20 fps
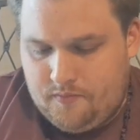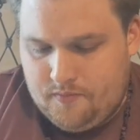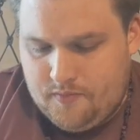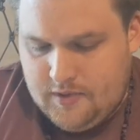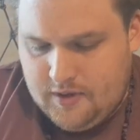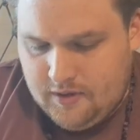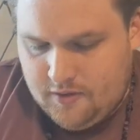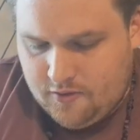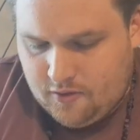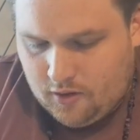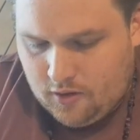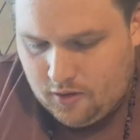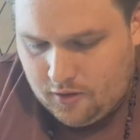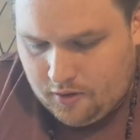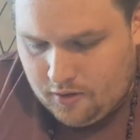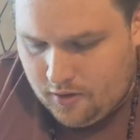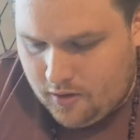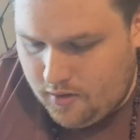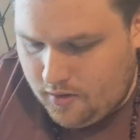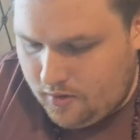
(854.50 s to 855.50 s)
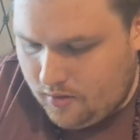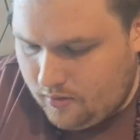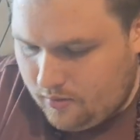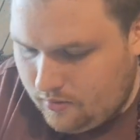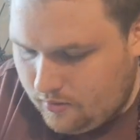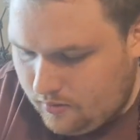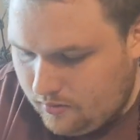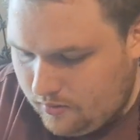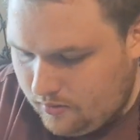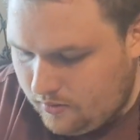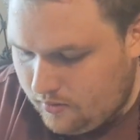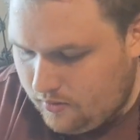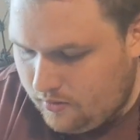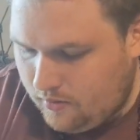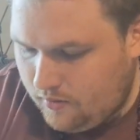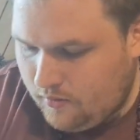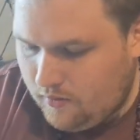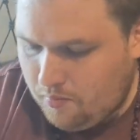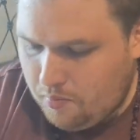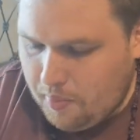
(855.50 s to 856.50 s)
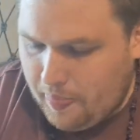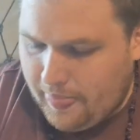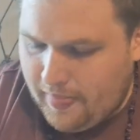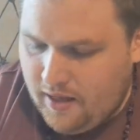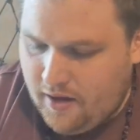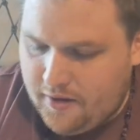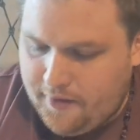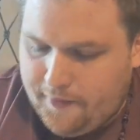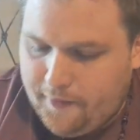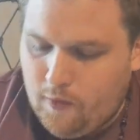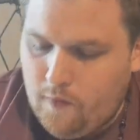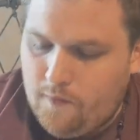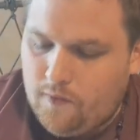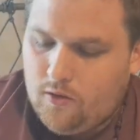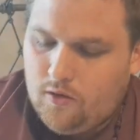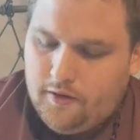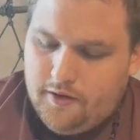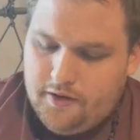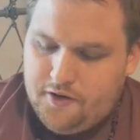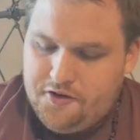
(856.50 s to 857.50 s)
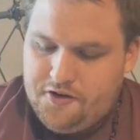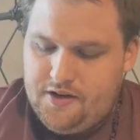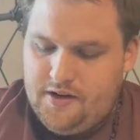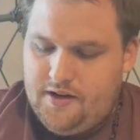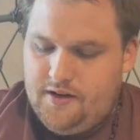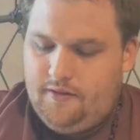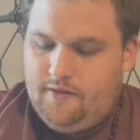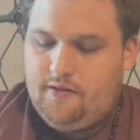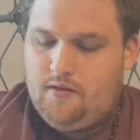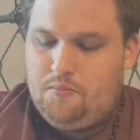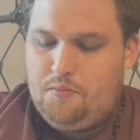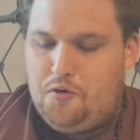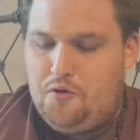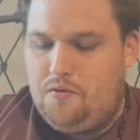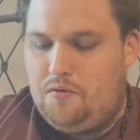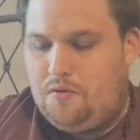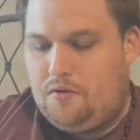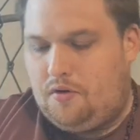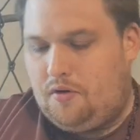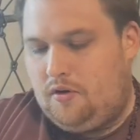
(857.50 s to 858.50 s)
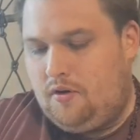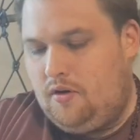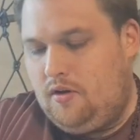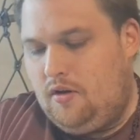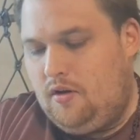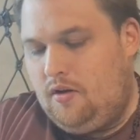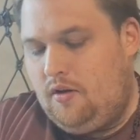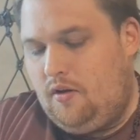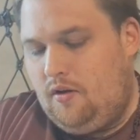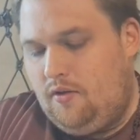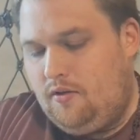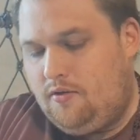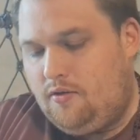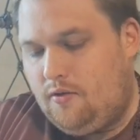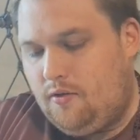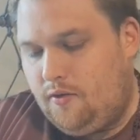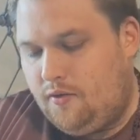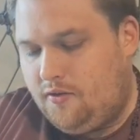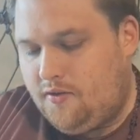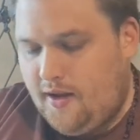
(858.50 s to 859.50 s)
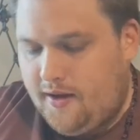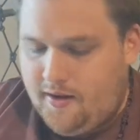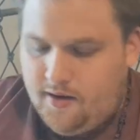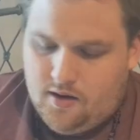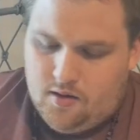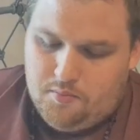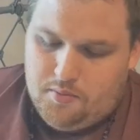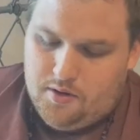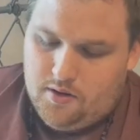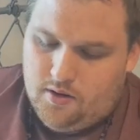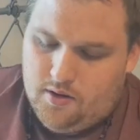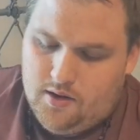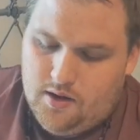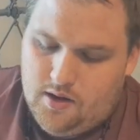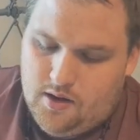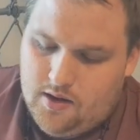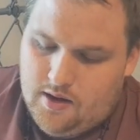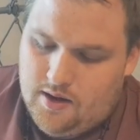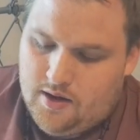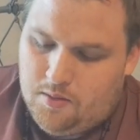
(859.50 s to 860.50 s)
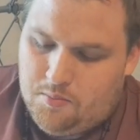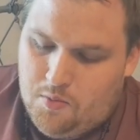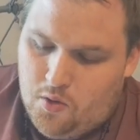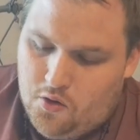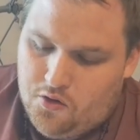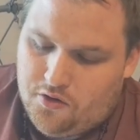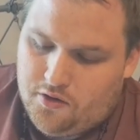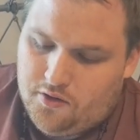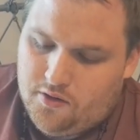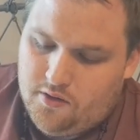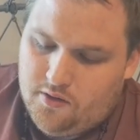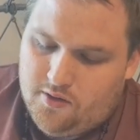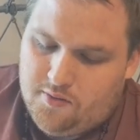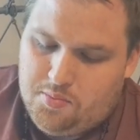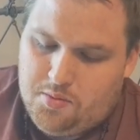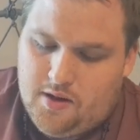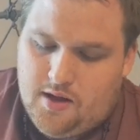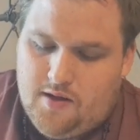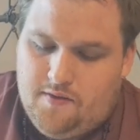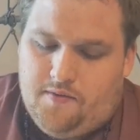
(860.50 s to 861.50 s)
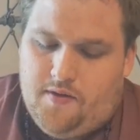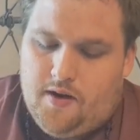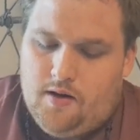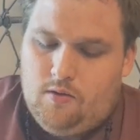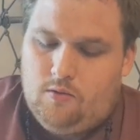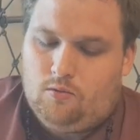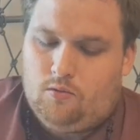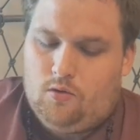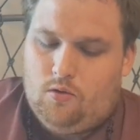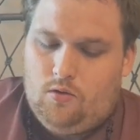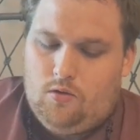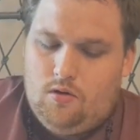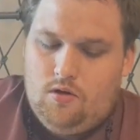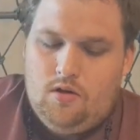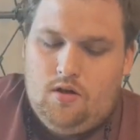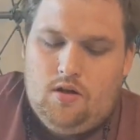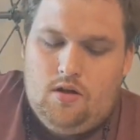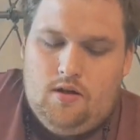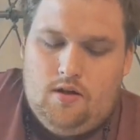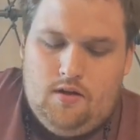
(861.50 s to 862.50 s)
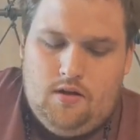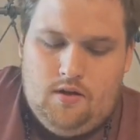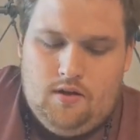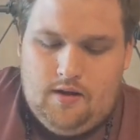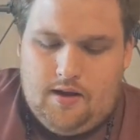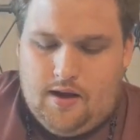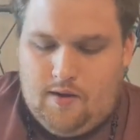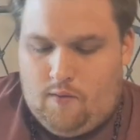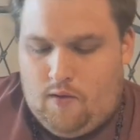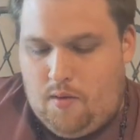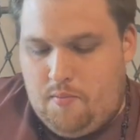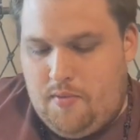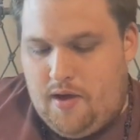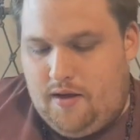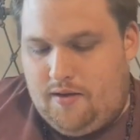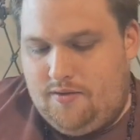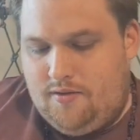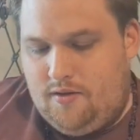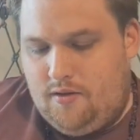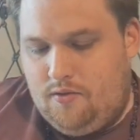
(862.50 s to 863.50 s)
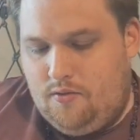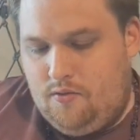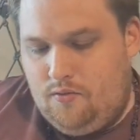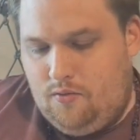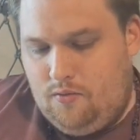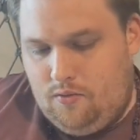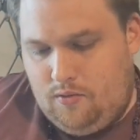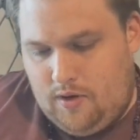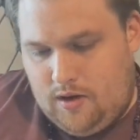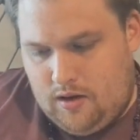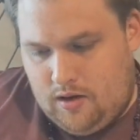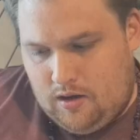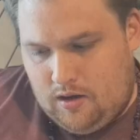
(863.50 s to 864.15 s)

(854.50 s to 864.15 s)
things are good. Your overall energy is the Moon. So psychic ability and emotions play a vital role in what makes you